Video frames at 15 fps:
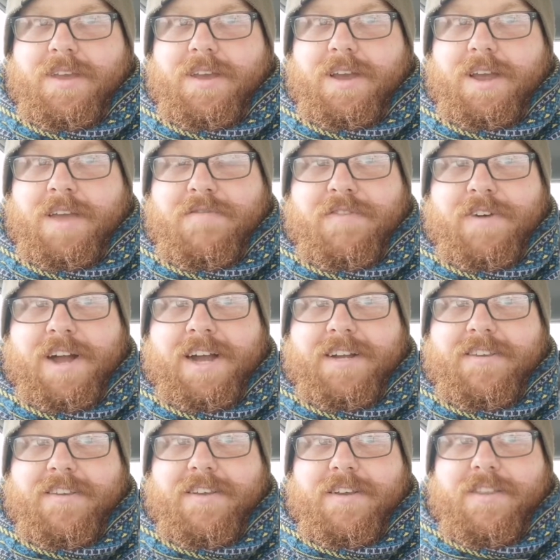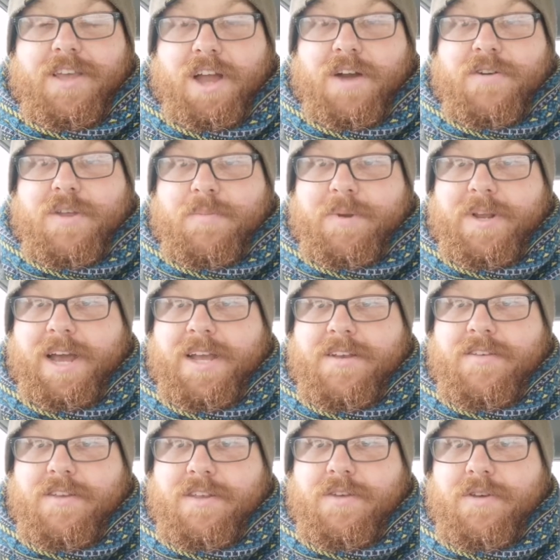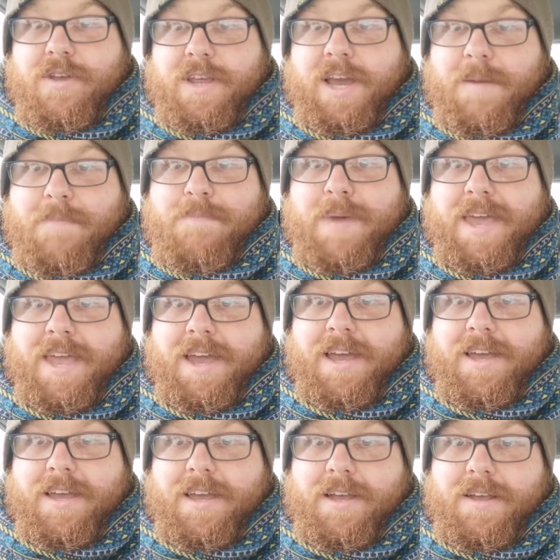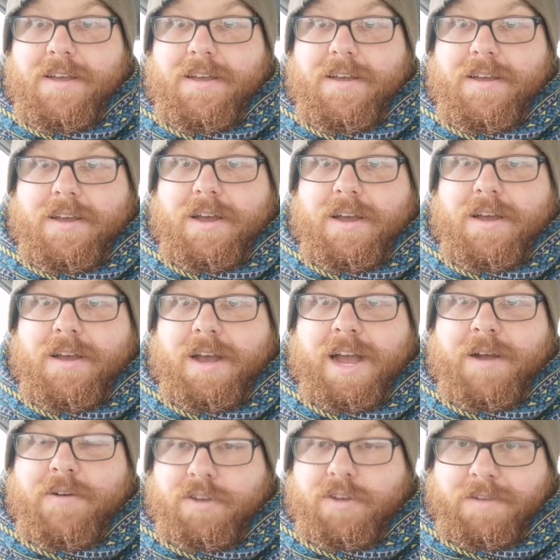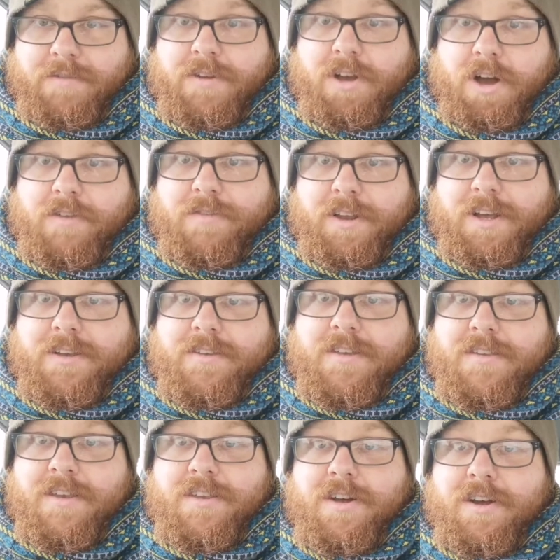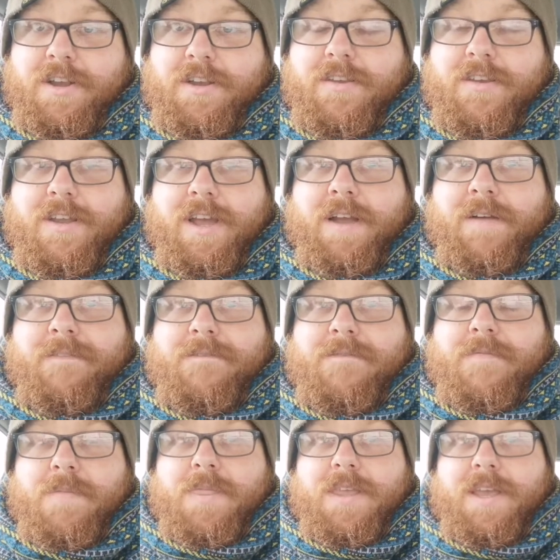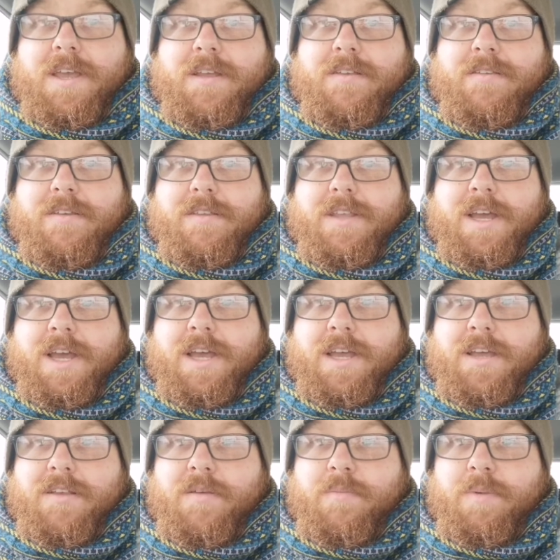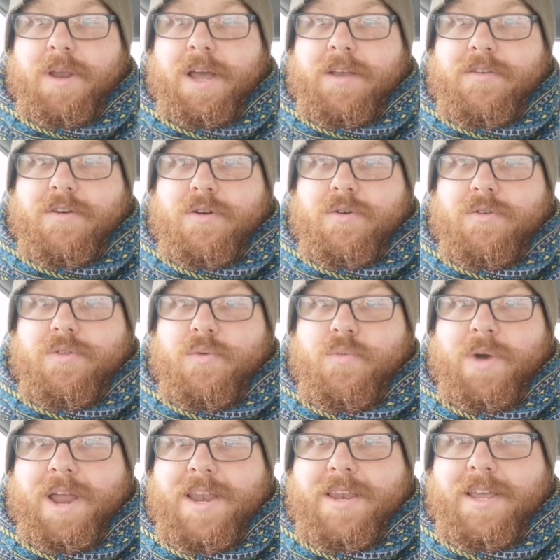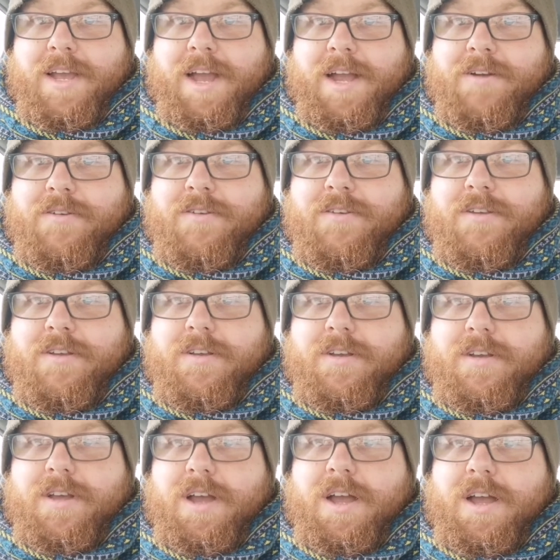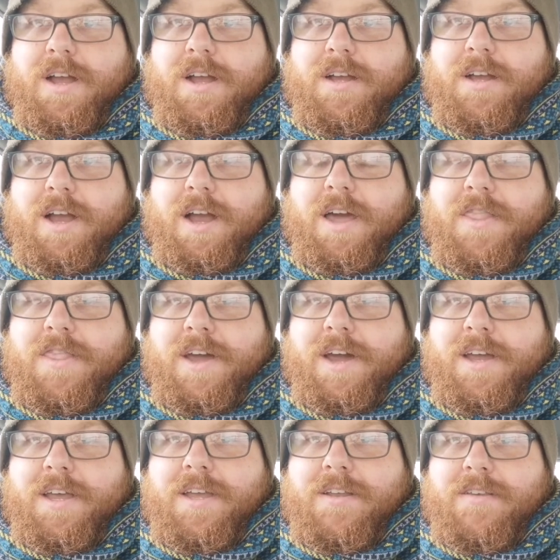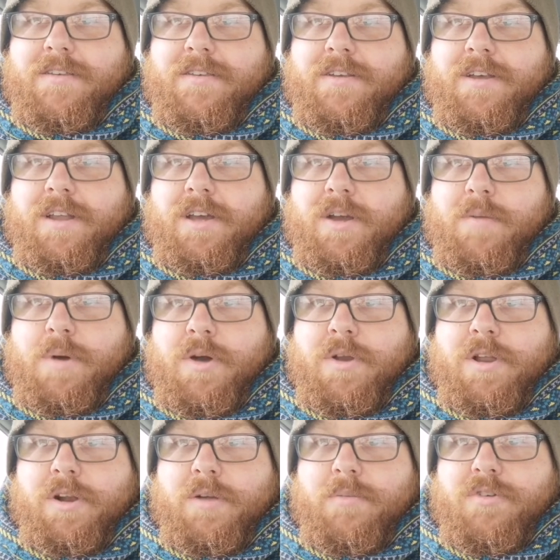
In fact, the only place you can get a beer outside of an off licence in Donington now is there is a place called the Wendy House, and that is like a bowling club, a